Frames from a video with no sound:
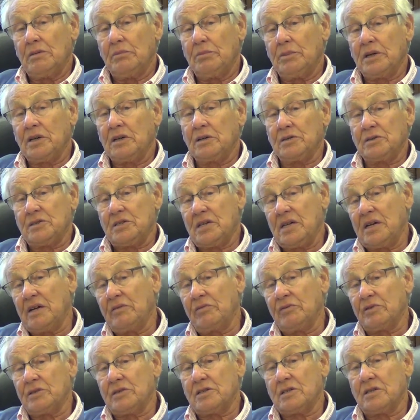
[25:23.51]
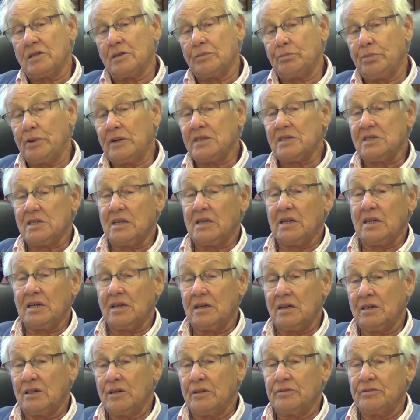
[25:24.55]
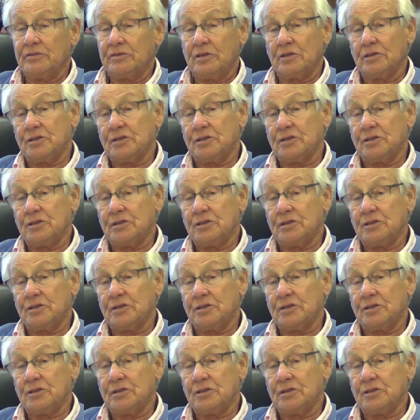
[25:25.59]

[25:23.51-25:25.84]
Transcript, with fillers: because he was the president of